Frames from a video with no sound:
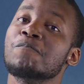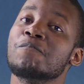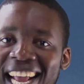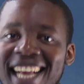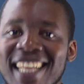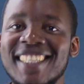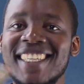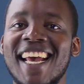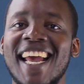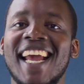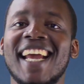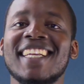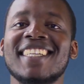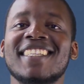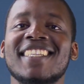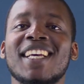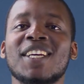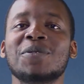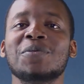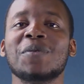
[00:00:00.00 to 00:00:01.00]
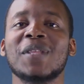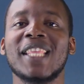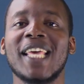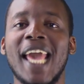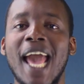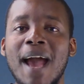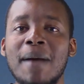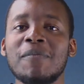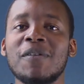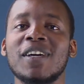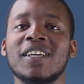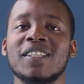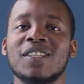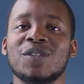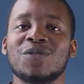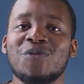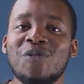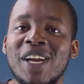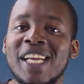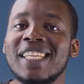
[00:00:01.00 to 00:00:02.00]
It's a headset with cameras,
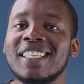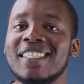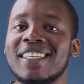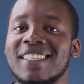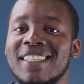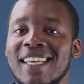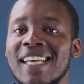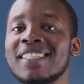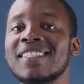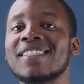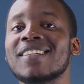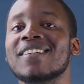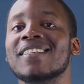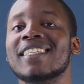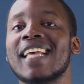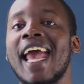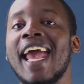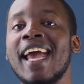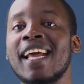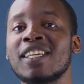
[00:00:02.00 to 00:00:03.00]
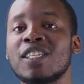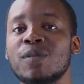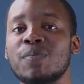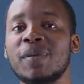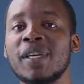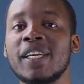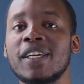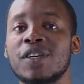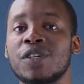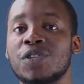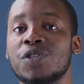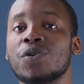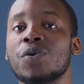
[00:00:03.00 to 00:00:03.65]
screens, sensors, and speakers,